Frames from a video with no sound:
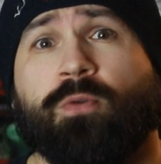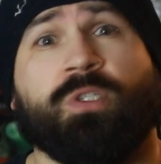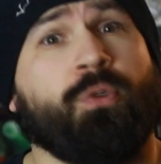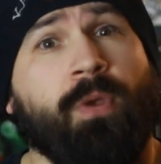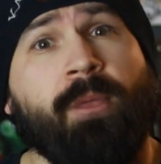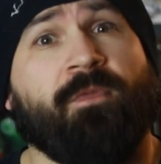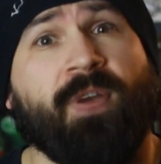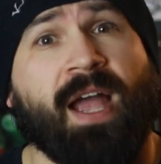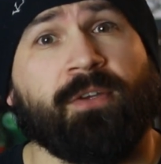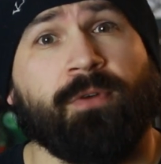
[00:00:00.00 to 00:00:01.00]
new Scream
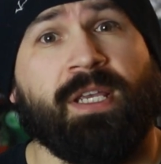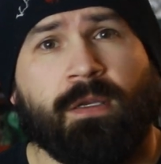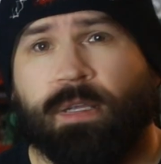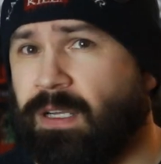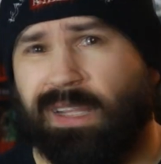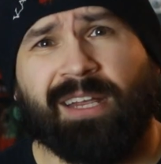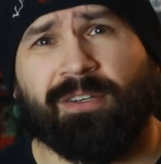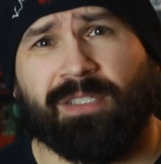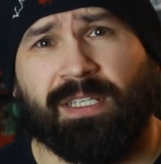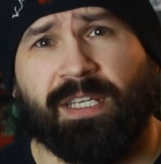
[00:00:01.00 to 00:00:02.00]
Factory
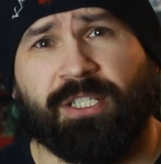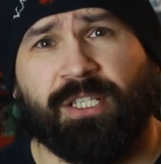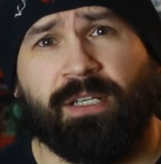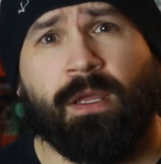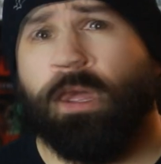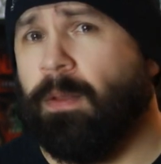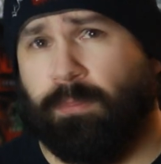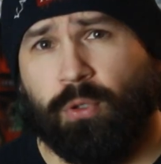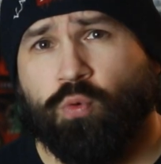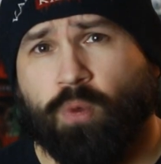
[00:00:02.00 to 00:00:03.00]
Collector's Edition
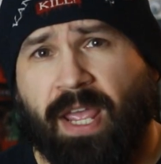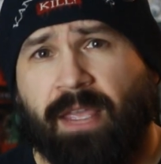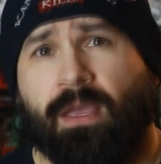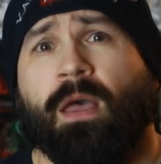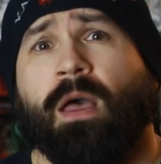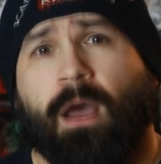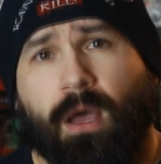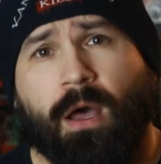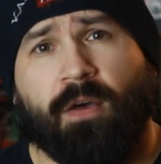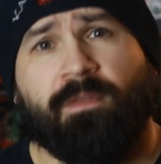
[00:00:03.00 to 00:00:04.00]
Blu-ray
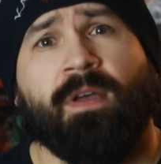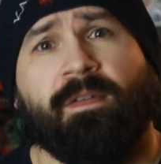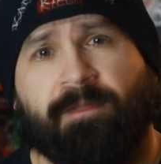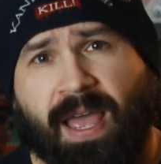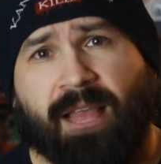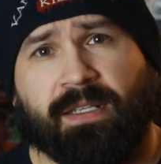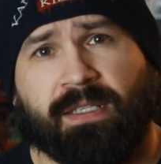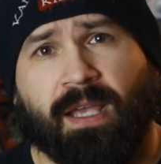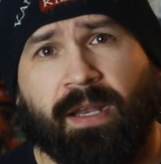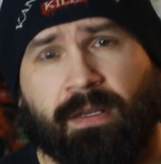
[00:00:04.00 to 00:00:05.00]
of
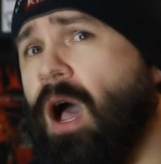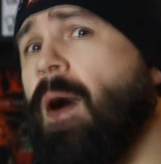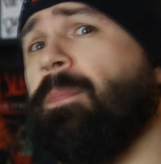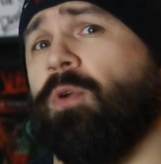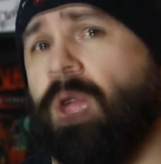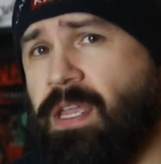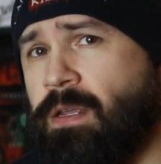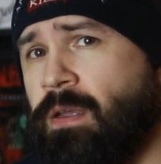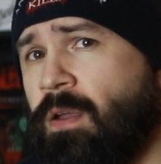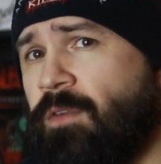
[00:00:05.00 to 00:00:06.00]
Valentine. An
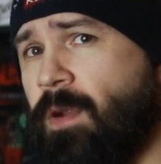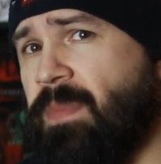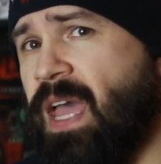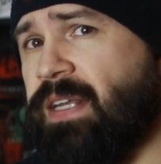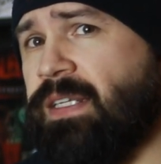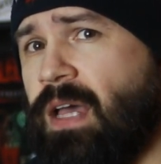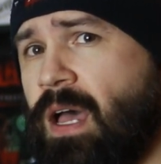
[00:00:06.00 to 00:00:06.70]
upgrade from that